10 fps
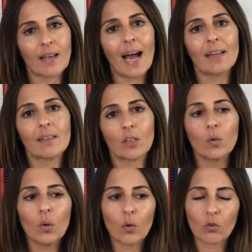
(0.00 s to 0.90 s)
is at, and
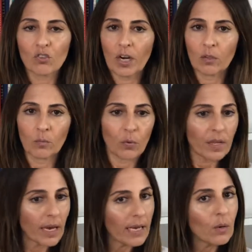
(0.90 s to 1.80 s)
you know your child more
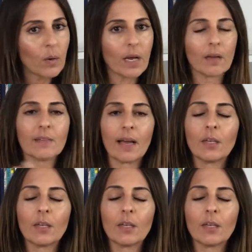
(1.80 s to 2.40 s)
than anyone else,